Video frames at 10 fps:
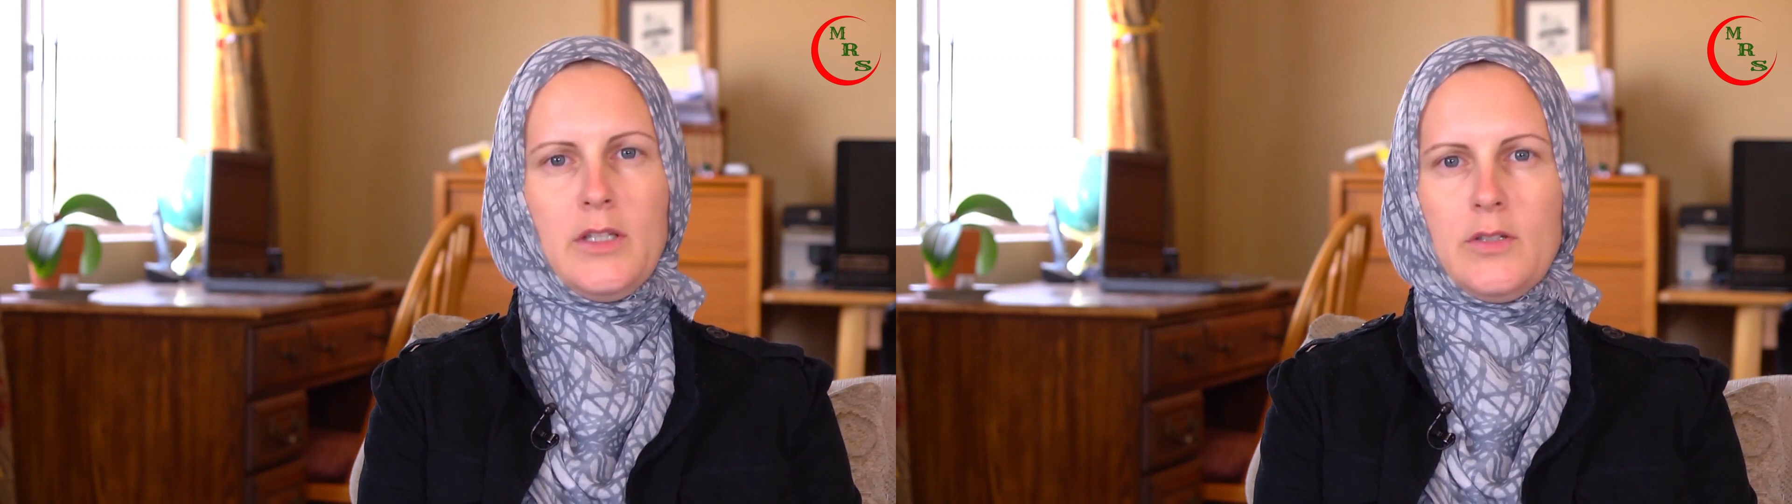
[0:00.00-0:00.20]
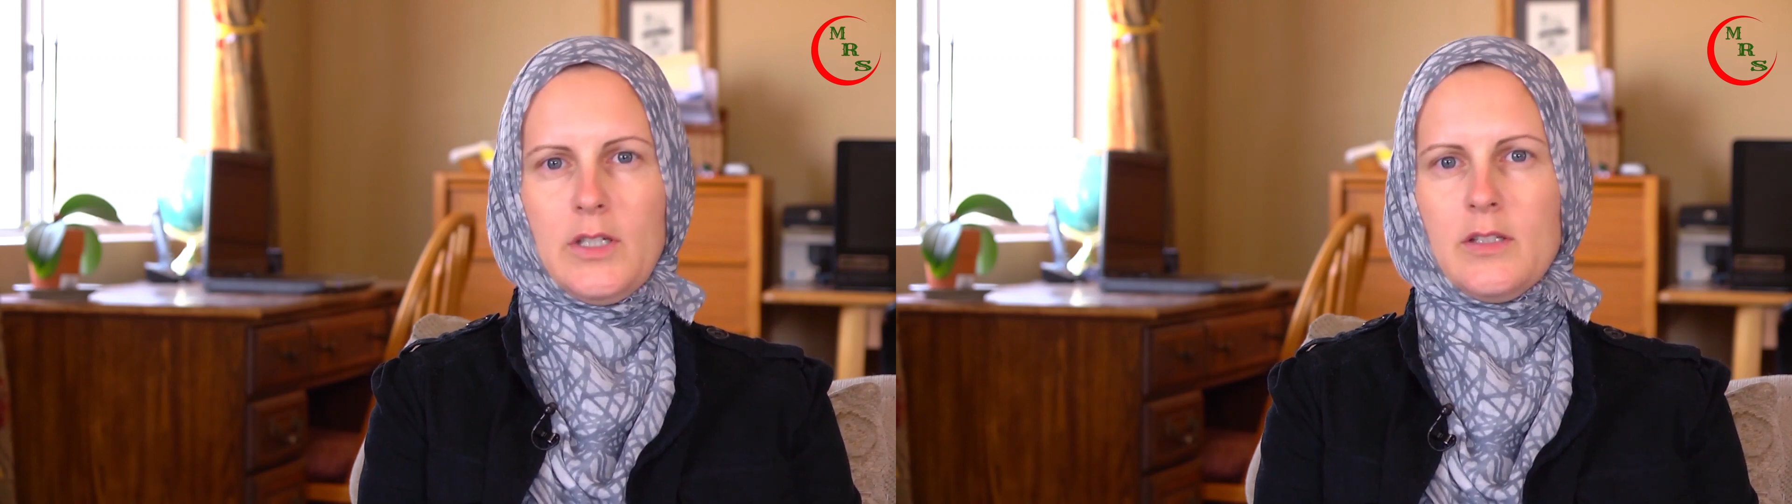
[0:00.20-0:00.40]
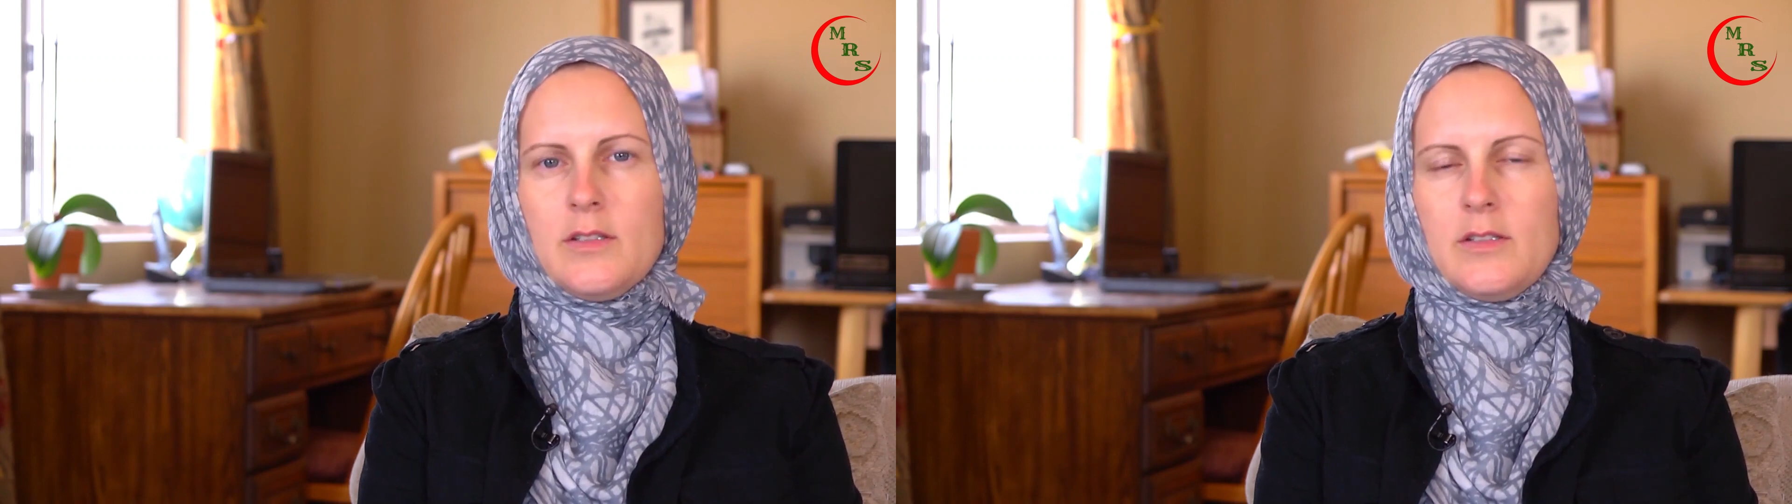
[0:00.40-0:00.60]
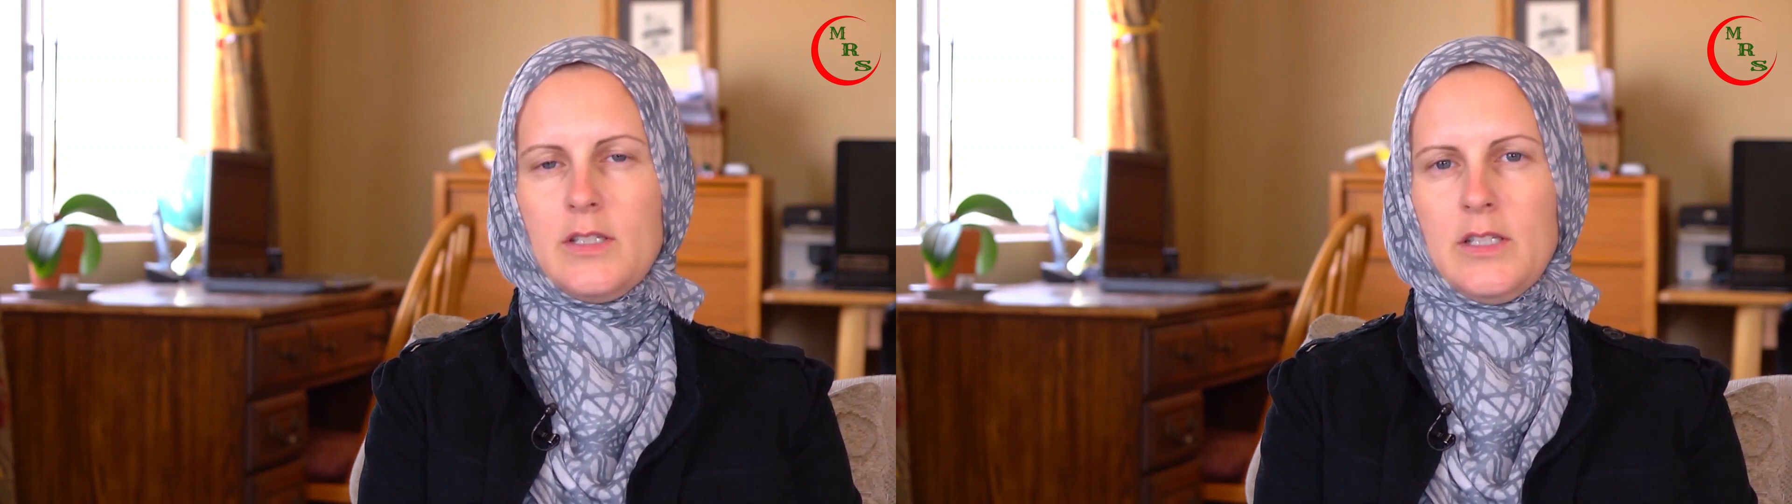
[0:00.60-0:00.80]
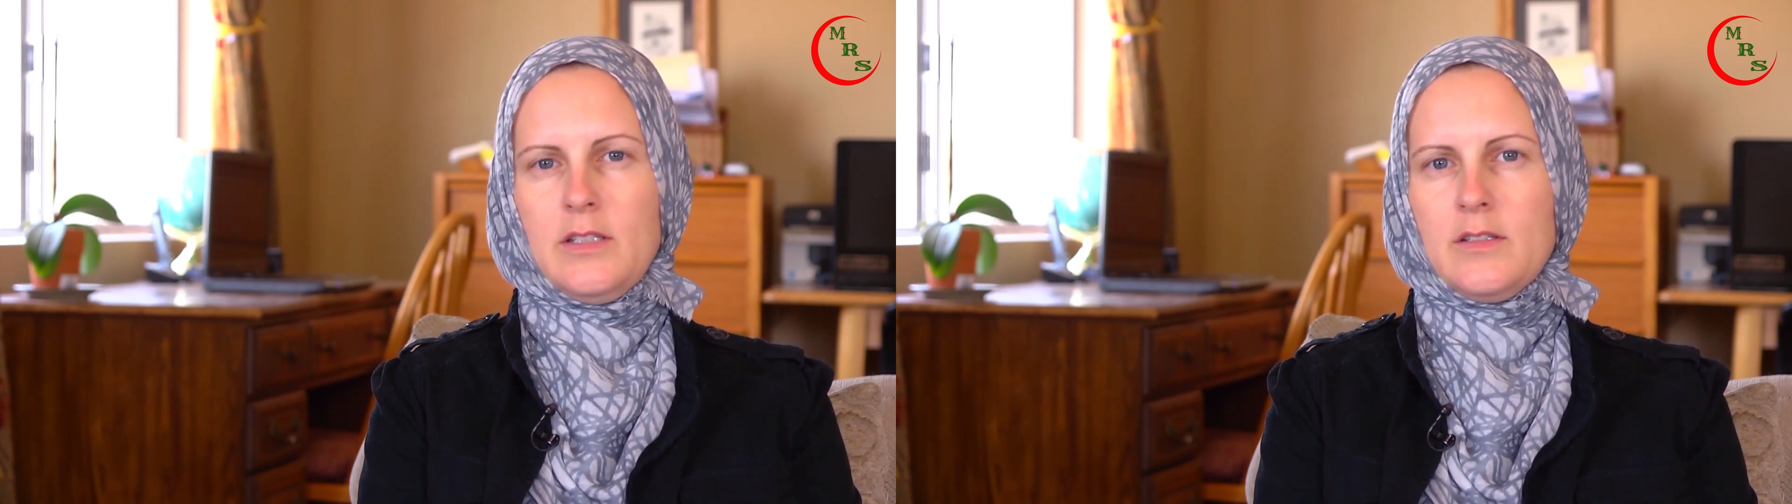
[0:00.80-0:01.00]
the United
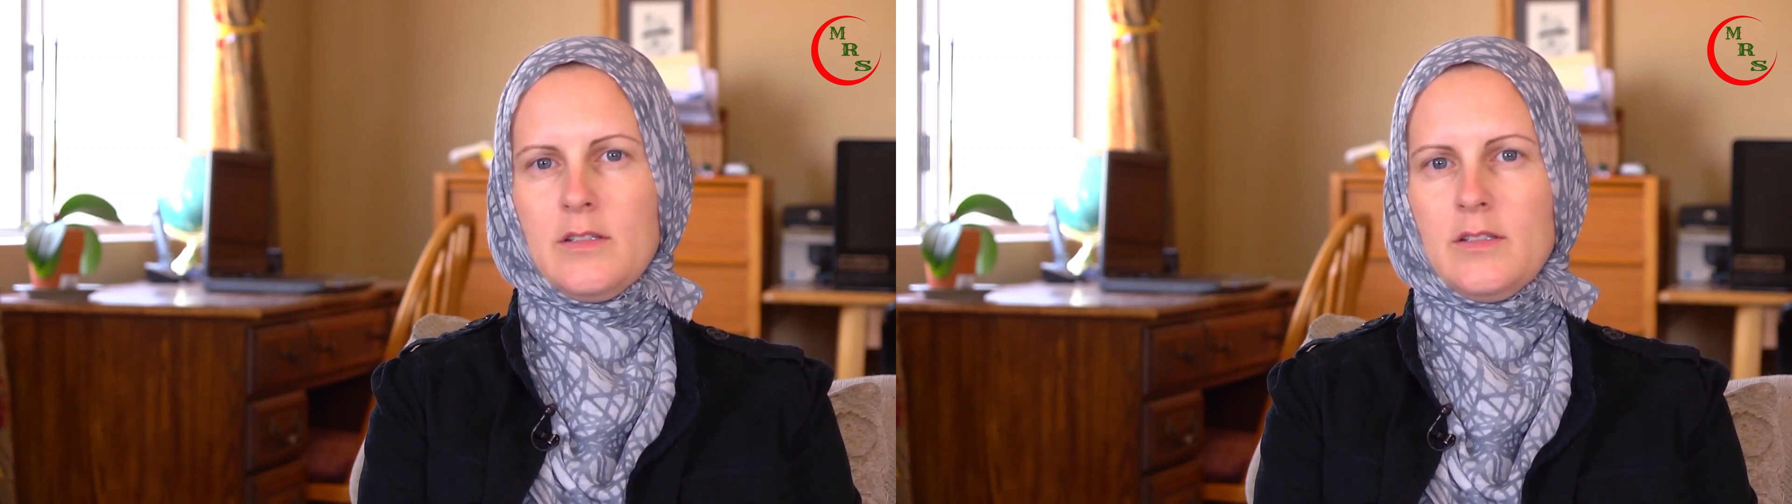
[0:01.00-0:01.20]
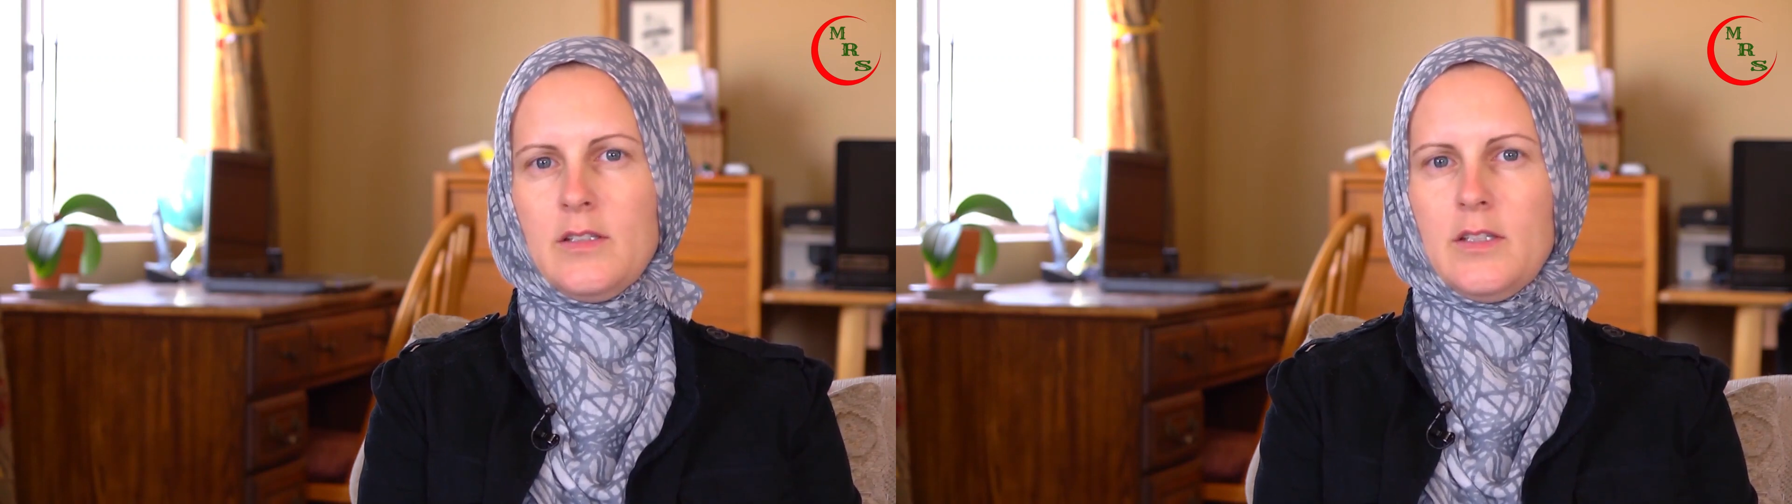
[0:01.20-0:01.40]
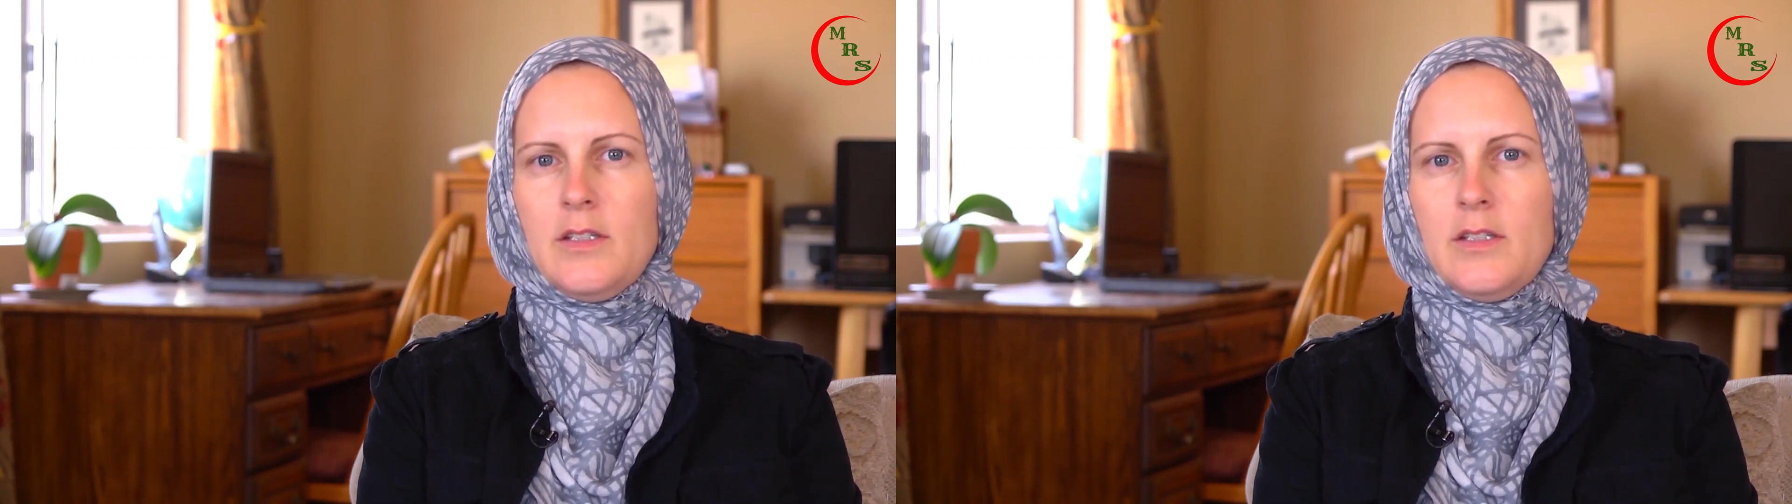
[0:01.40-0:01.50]
States.